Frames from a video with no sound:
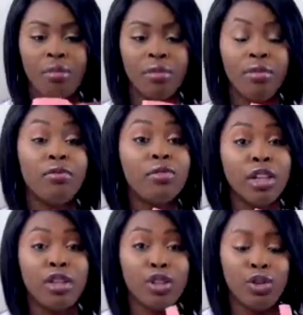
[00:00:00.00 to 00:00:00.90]

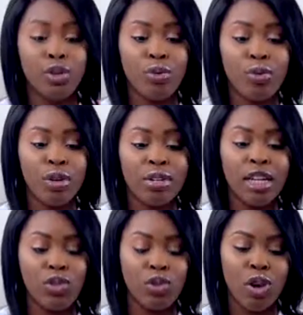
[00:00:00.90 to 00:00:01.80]
fairly new because I
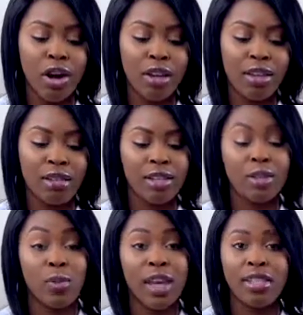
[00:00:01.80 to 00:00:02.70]
just got it,
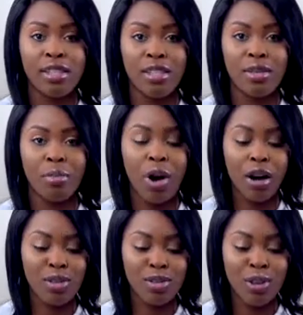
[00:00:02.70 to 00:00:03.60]
that's why it's still in the
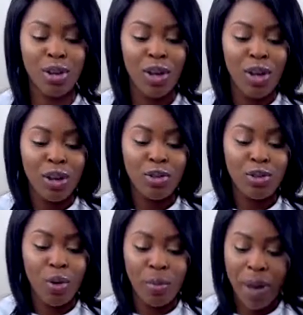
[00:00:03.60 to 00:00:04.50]
box.
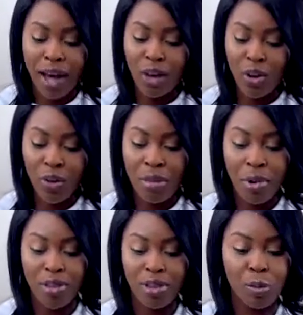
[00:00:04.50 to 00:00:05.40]
So back note
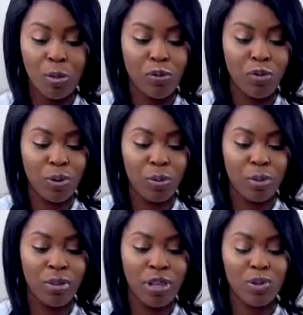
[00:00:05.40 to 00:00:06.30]
about this
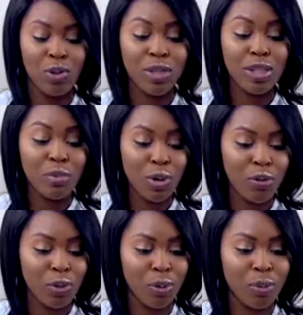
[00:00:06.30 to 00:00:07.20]
perfume. So this
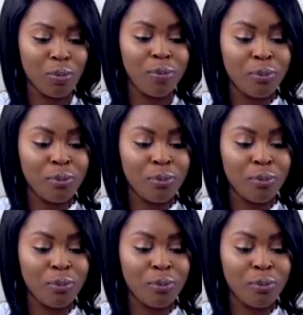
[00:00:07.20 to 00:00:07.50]
perfume